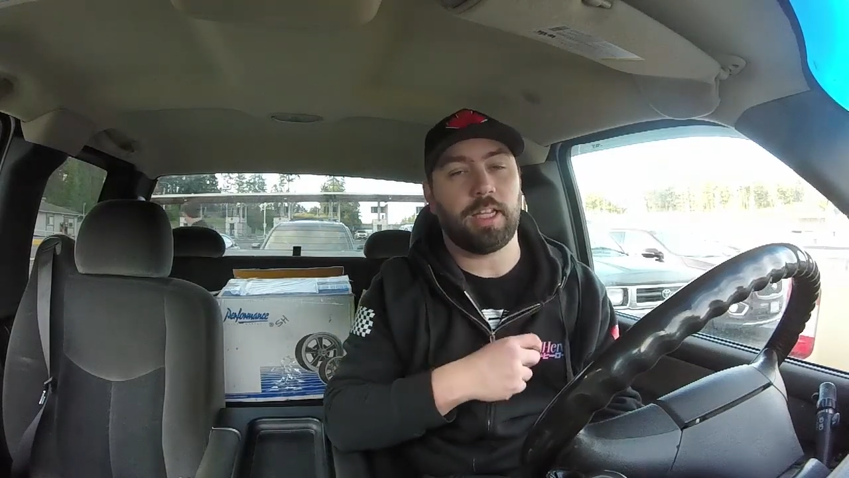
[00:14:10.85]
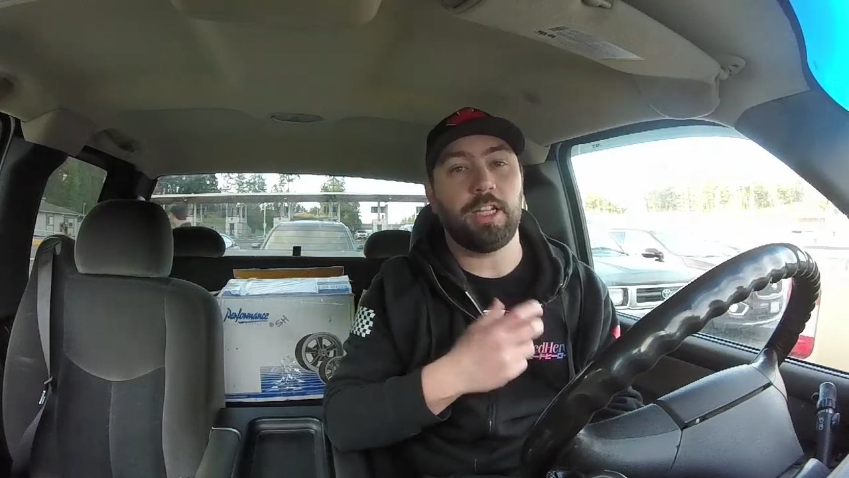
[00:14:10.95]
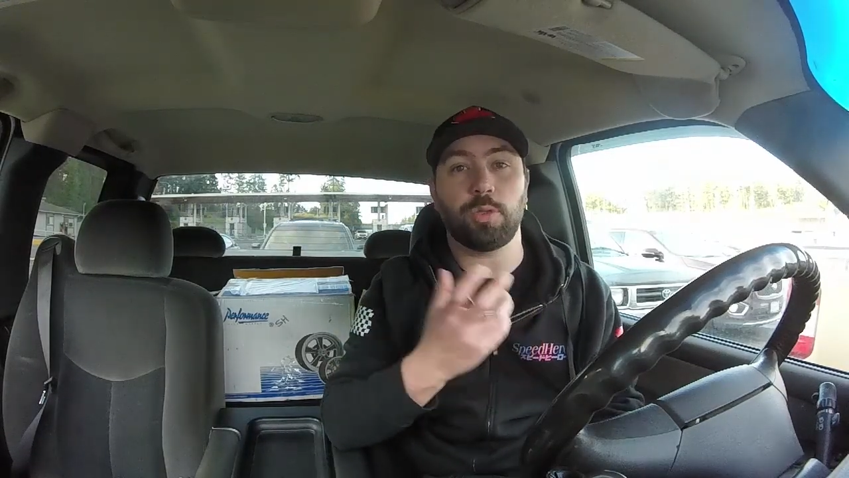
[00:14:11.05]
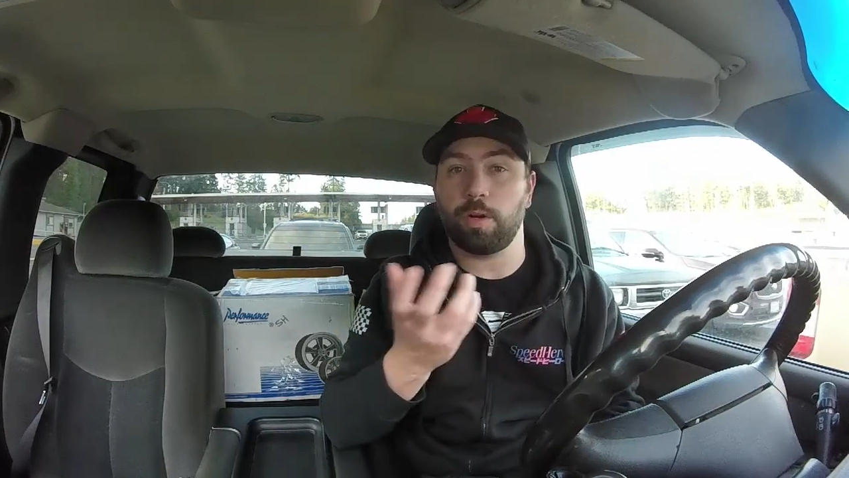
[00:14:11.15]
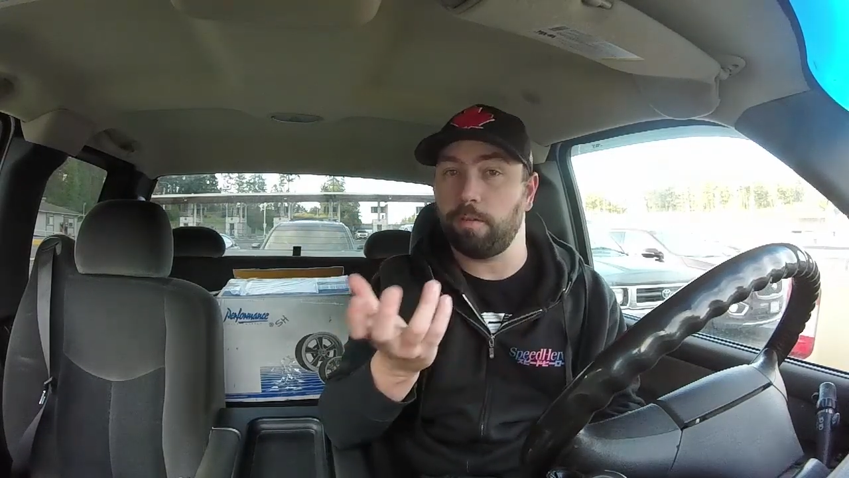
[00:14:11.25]

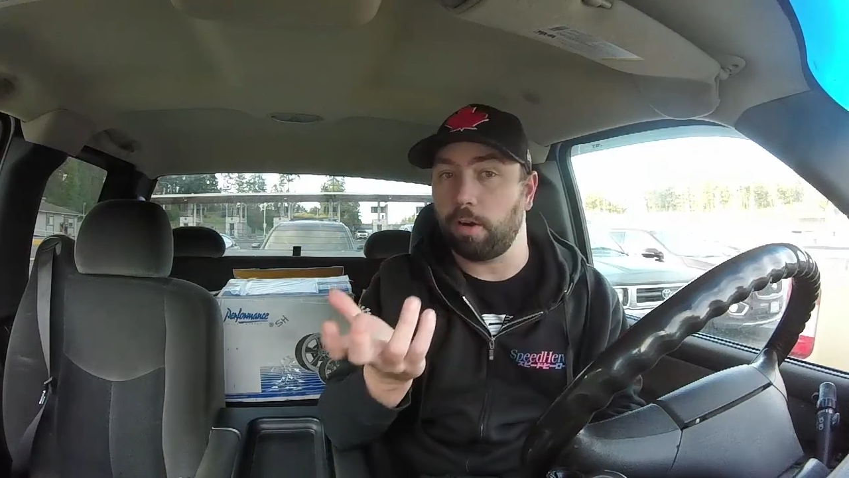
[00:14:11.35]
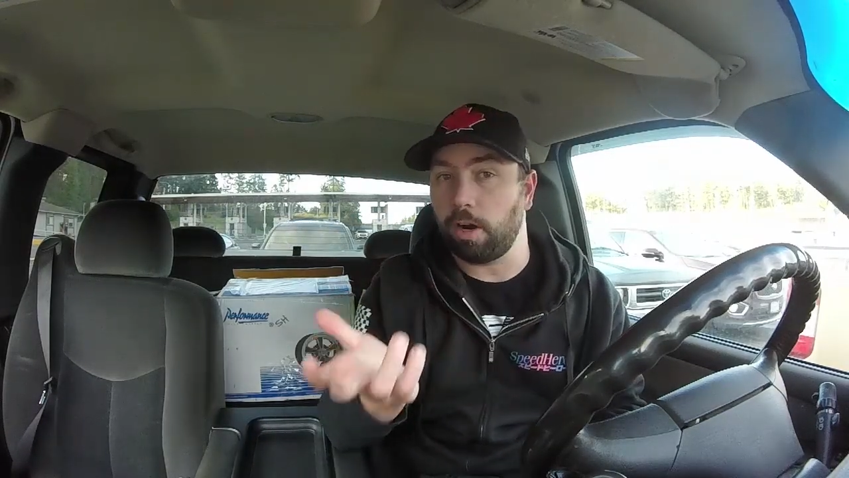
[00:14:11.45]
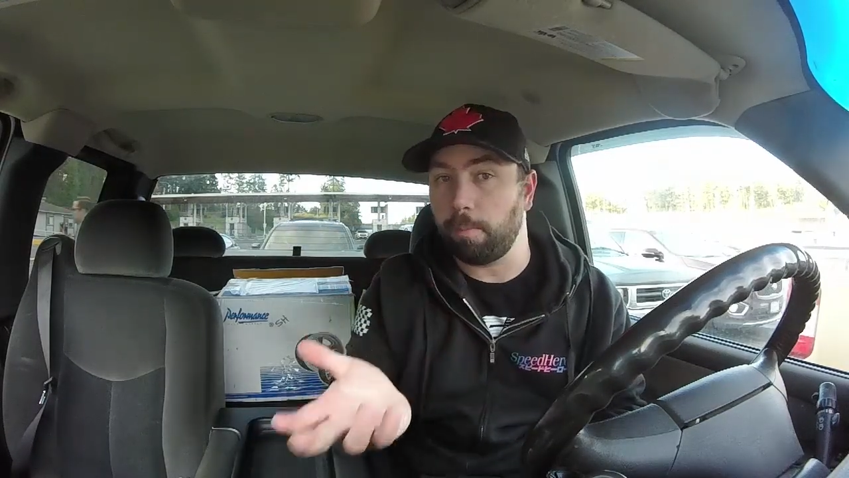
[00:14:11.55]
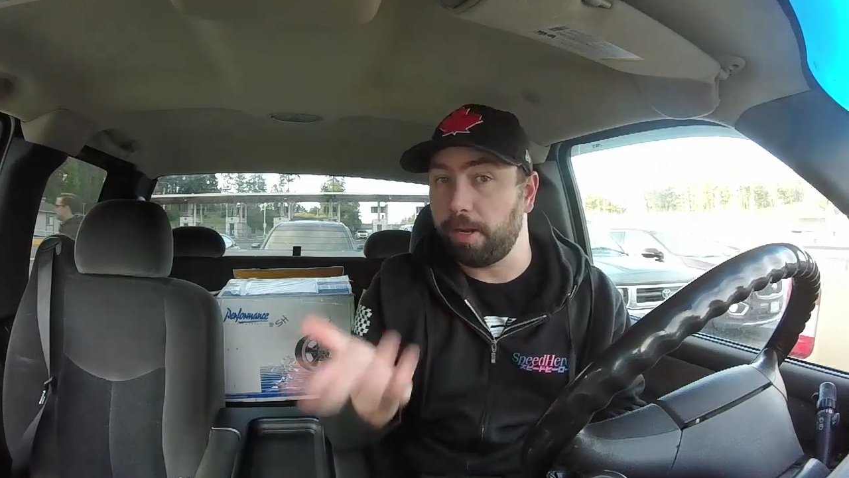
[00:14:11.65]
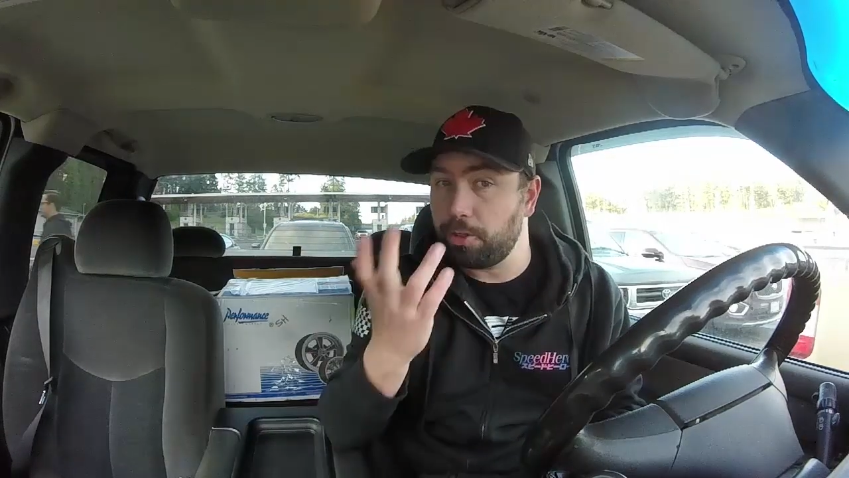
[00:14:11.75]
he's one of
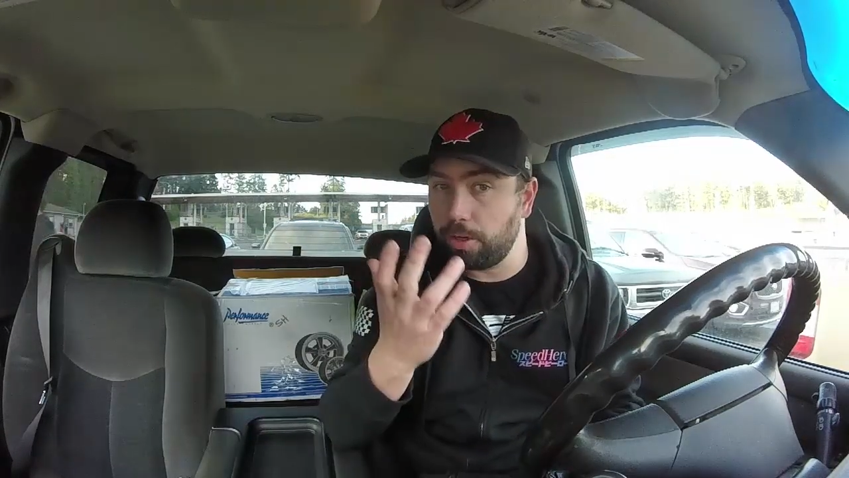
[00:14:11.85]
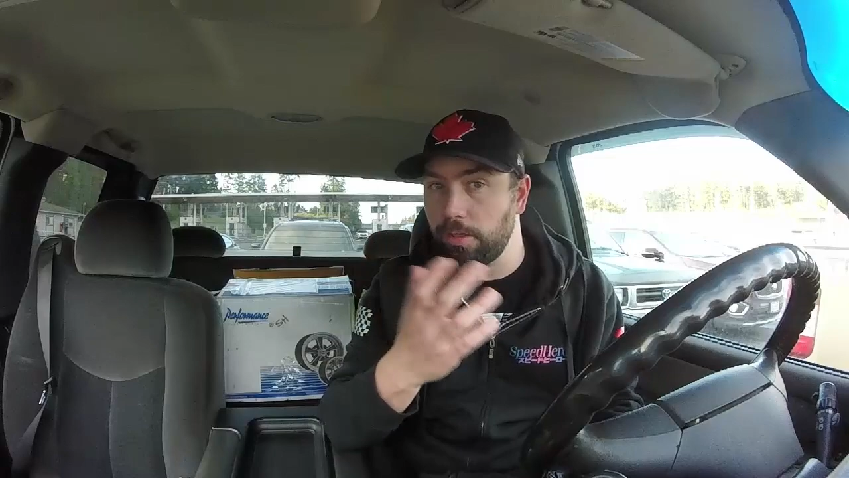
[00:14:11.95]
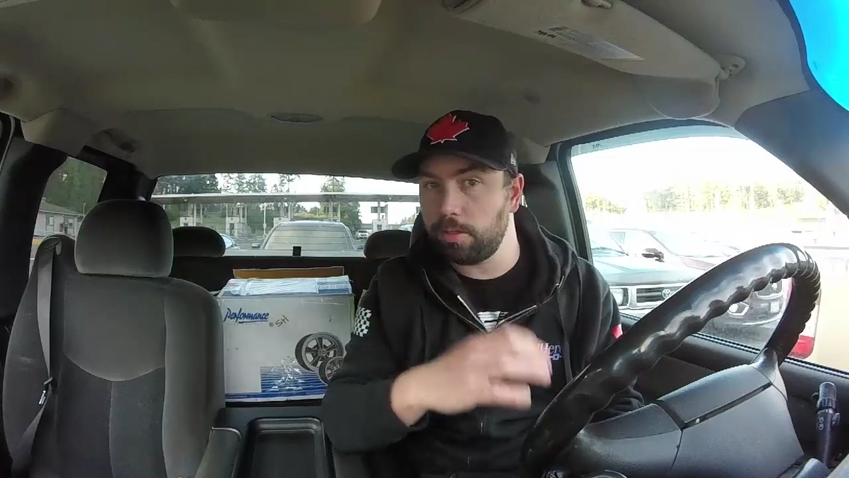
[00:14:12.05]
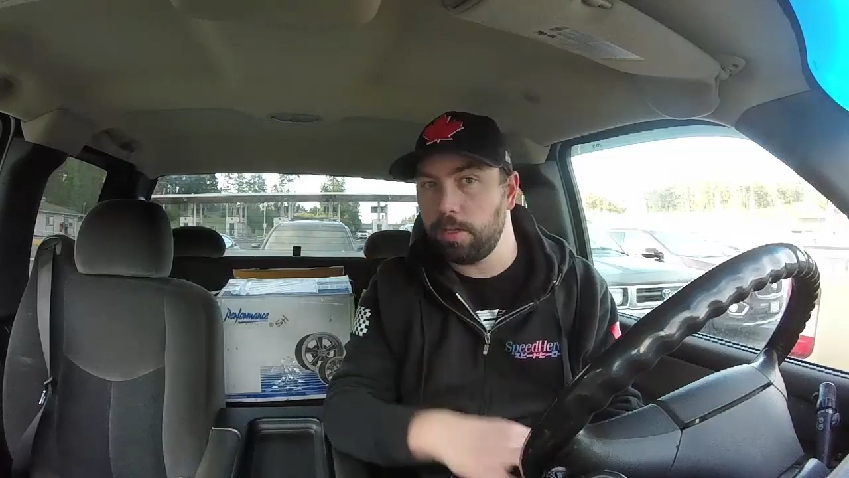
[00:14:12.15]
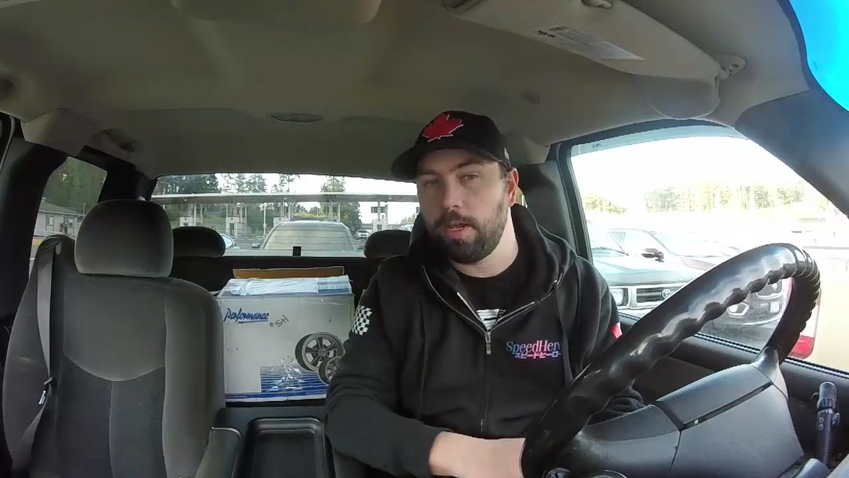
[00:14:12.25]
our
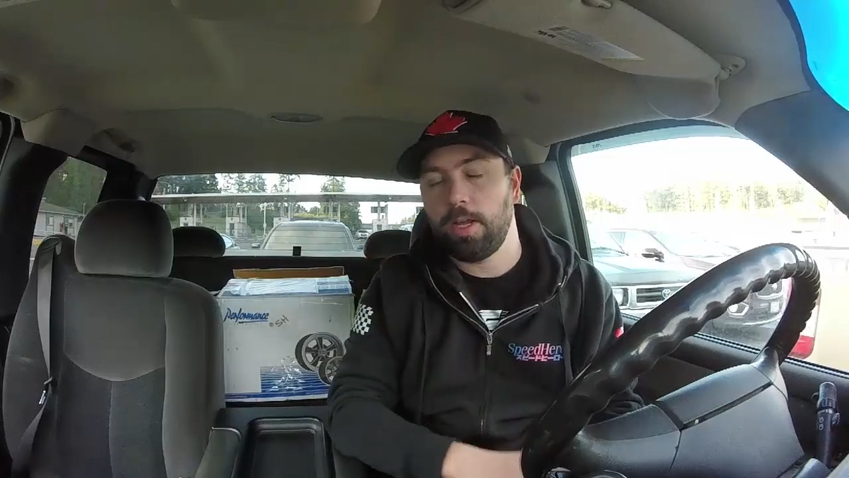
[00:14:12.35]
patrons,